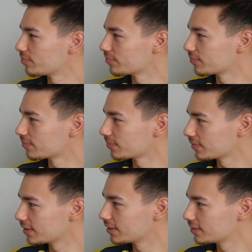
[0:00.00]

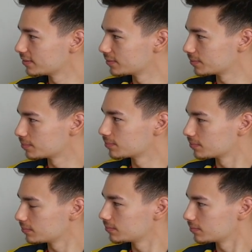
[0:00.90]

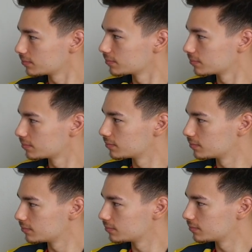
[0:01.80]

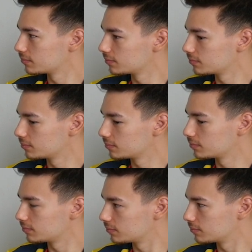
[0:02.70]

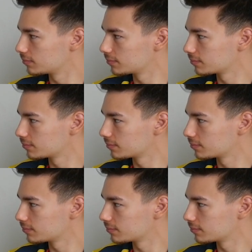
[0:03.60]
[no speech]